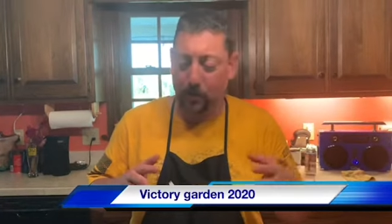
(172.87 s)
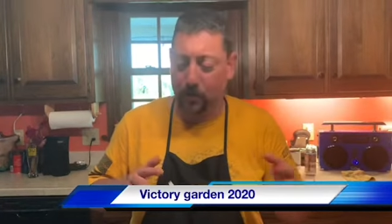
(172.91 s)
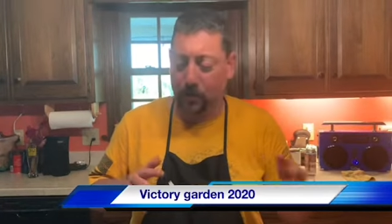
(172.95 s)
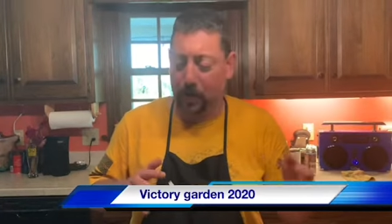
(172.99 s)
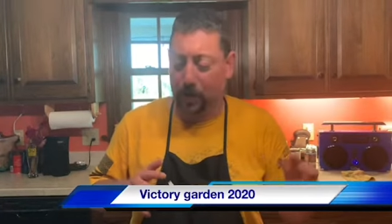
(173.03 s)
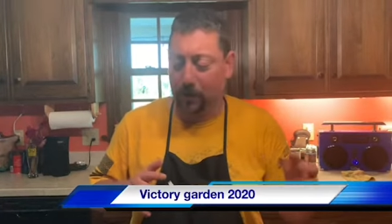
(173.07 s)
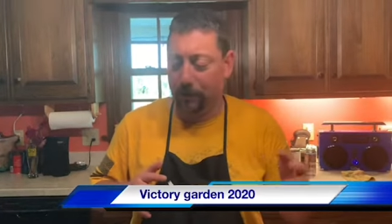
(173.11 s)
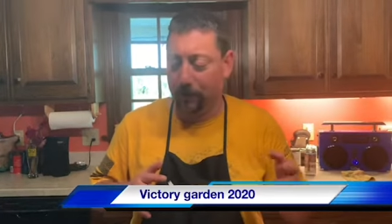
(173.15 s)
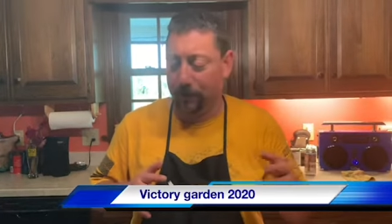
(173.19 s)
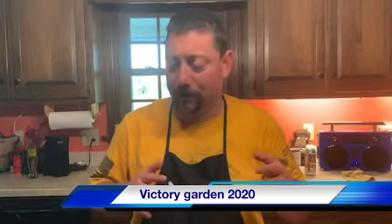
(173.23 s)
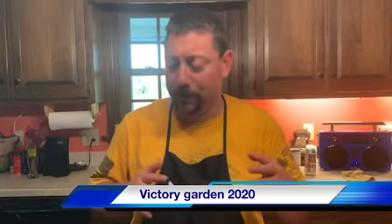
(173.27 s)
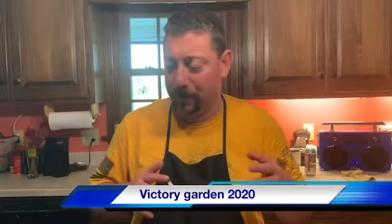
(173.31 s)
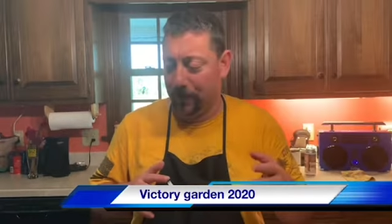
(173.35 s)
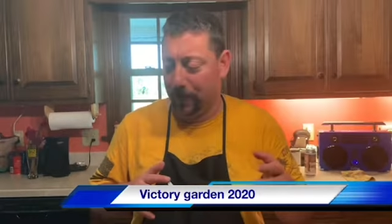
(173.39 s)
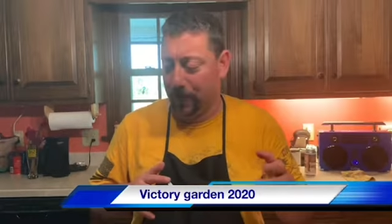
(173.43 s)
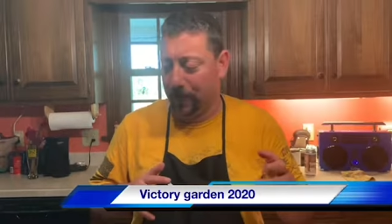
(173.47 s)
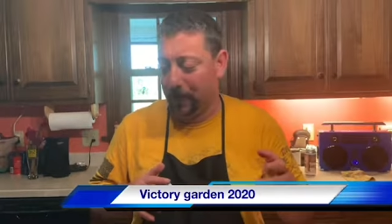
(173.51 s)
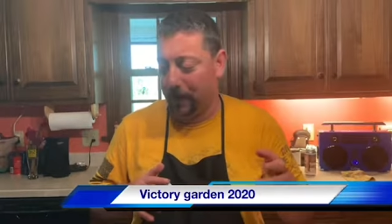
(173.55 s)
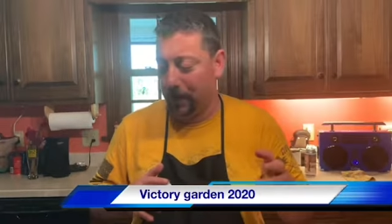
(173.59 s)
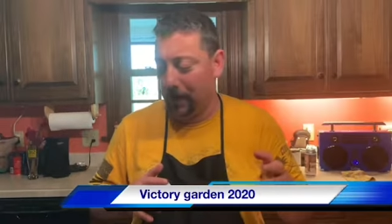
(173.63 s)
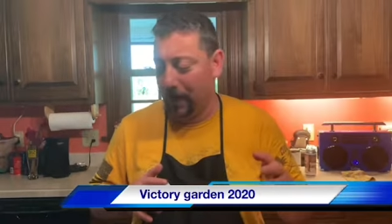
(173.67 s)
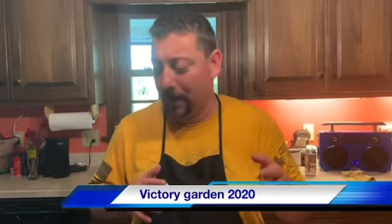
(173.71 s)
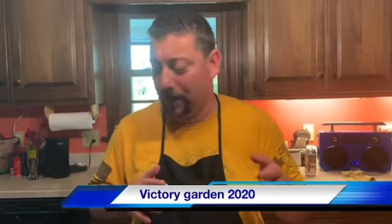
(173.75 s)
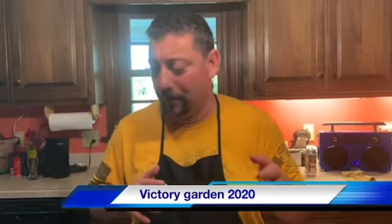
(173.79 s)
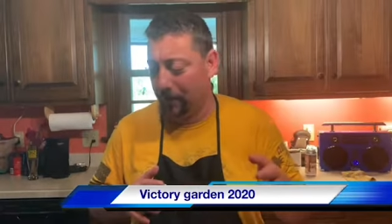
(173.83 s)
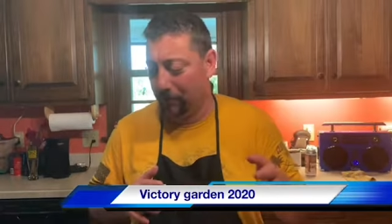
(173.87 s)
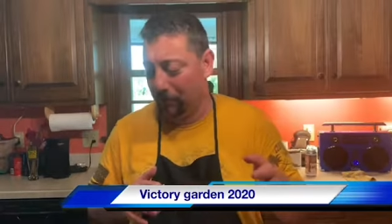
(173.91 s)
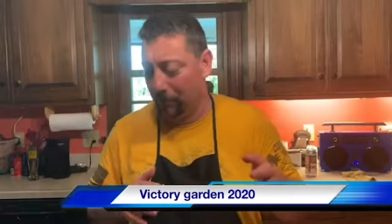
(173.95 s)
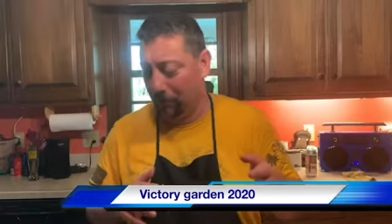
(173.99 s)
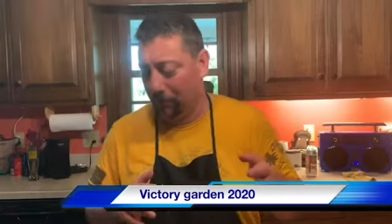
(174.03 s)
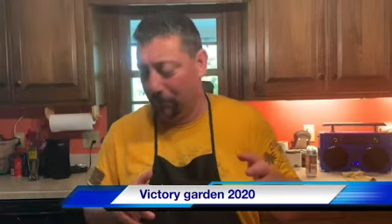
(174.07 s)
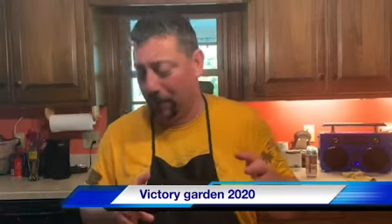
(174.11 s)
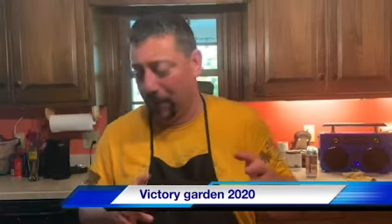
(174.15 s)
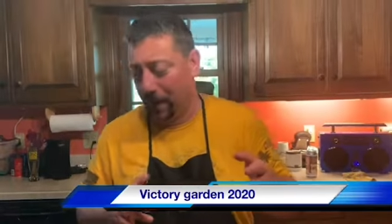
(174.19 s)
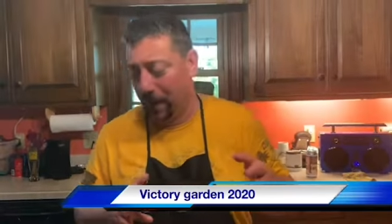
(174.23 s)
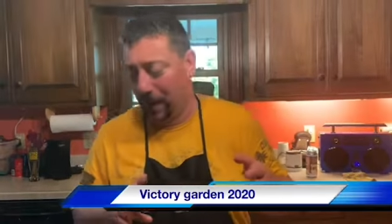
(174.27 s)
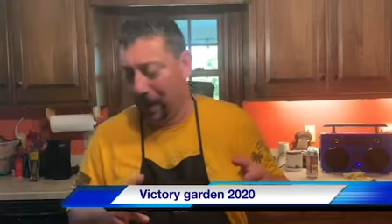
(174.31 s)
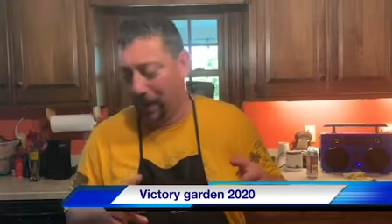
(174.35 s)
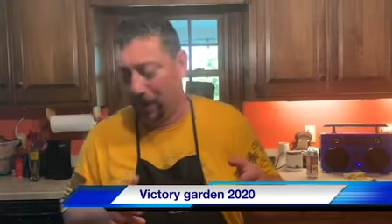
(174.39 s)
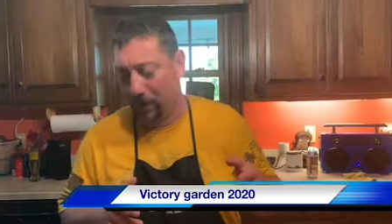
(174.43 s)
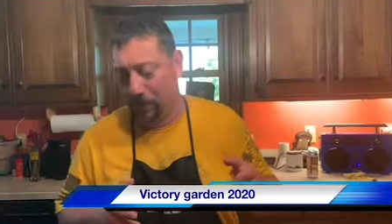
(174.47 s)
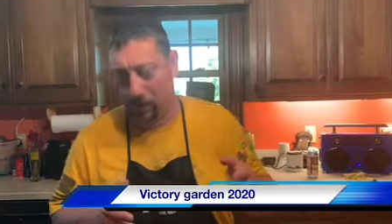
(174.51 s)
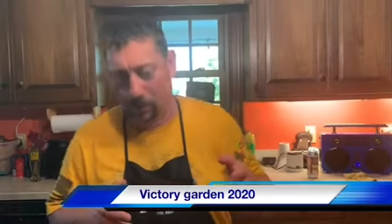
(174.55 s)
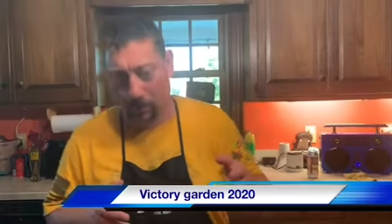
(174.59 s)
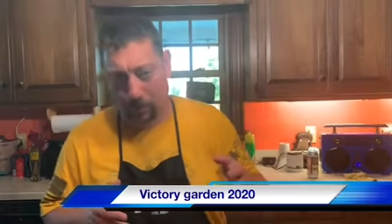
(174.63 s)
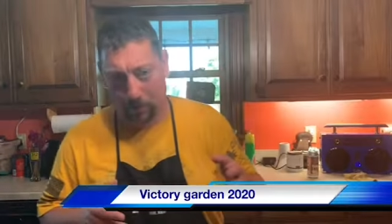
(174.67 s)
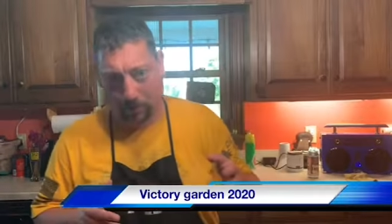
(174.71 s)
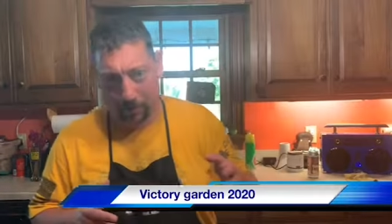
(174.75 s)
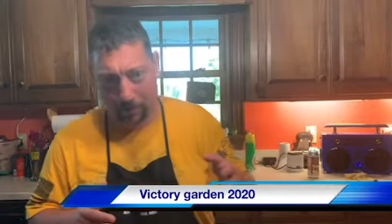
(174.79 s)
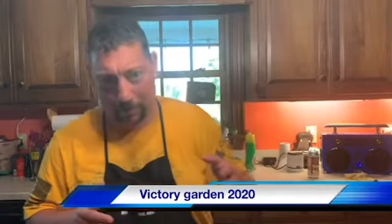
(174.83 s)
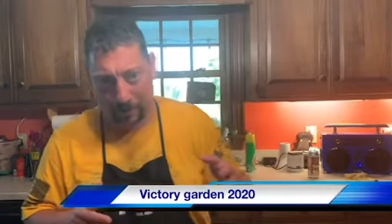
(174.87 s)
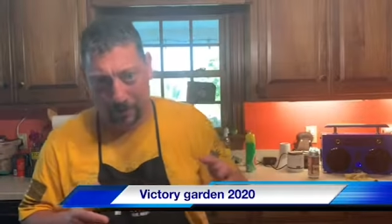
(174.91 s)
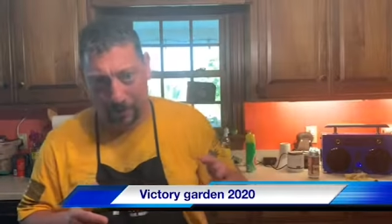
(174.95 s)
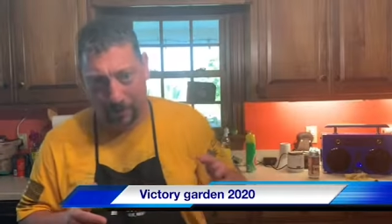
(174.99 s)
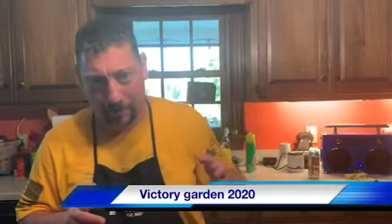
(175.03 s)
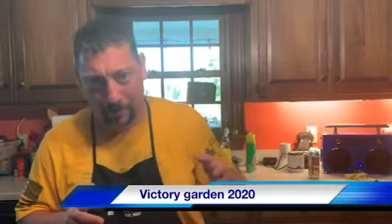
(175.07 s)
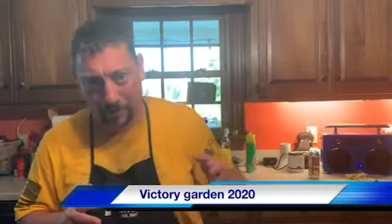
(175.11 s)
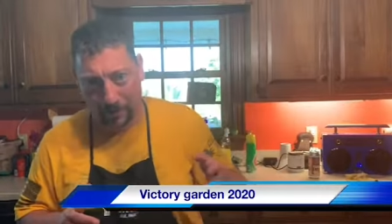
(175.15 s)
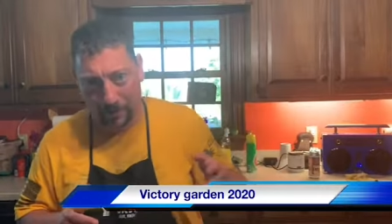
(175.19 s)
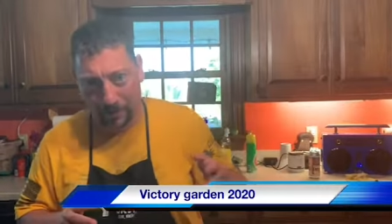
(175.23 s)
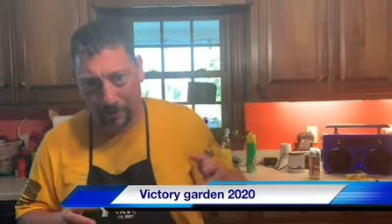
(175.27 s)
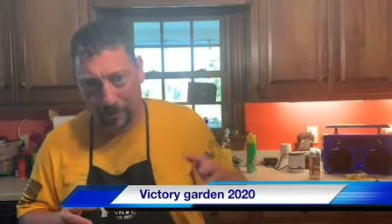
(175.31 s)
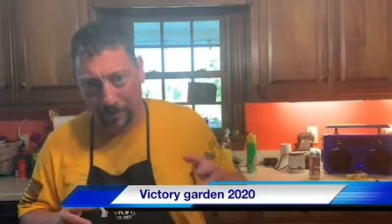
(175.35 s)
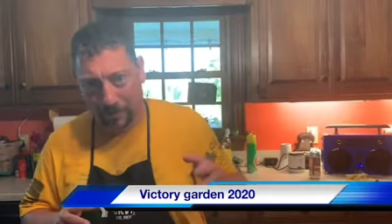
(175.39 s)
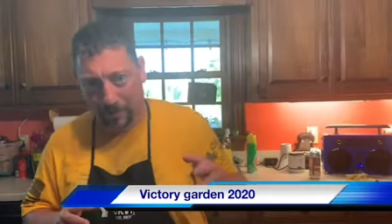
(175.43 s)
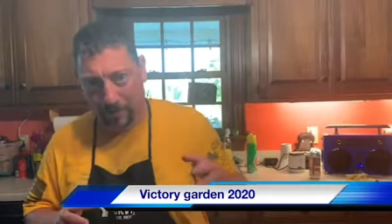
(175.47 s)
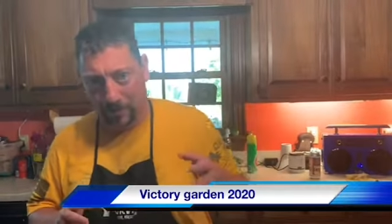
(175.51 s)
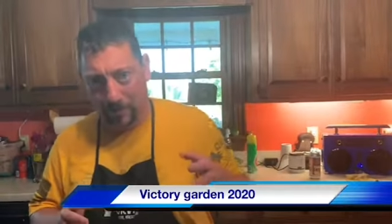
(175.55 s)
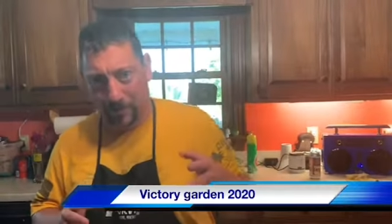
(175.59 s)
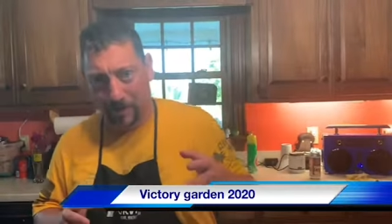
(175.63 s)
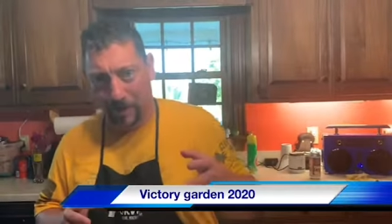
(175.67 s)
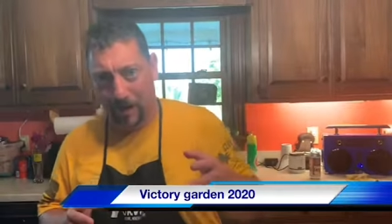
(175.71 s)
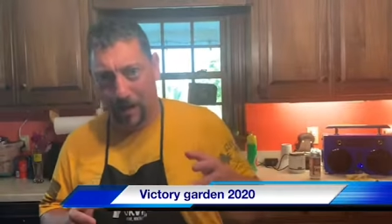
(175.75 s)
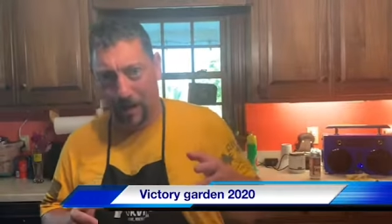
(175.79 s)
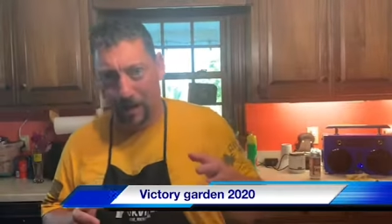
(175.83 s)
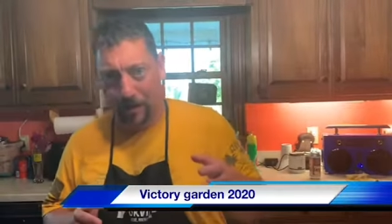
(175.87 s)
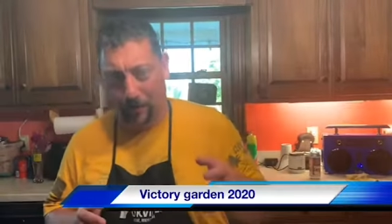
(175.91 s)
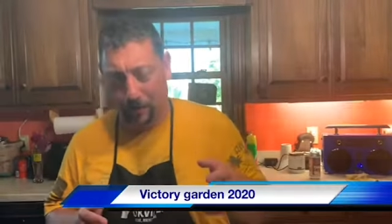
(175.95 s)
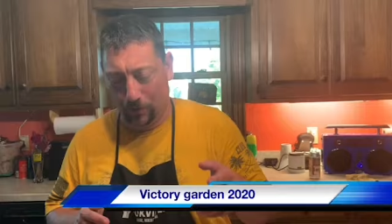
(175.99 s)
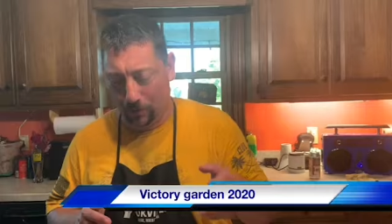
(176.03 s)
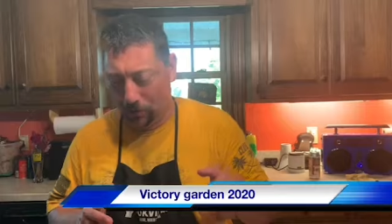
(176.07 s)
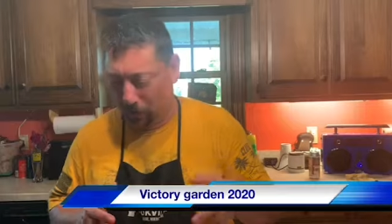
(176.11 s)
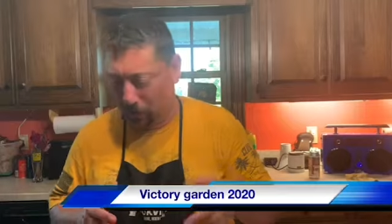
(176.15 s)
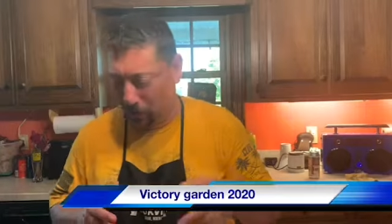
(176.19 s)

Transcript: stuff as I can from the house with my containers.